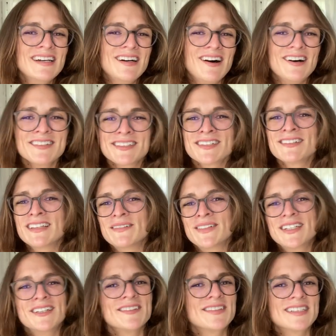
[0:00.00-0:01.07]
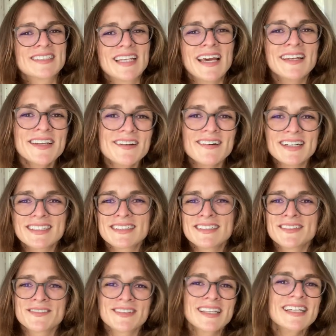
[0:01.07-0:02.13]
Also, let me know if there's any
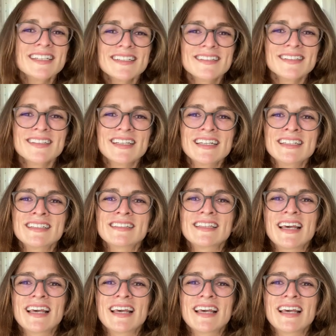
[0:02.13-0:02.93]
questions related to this.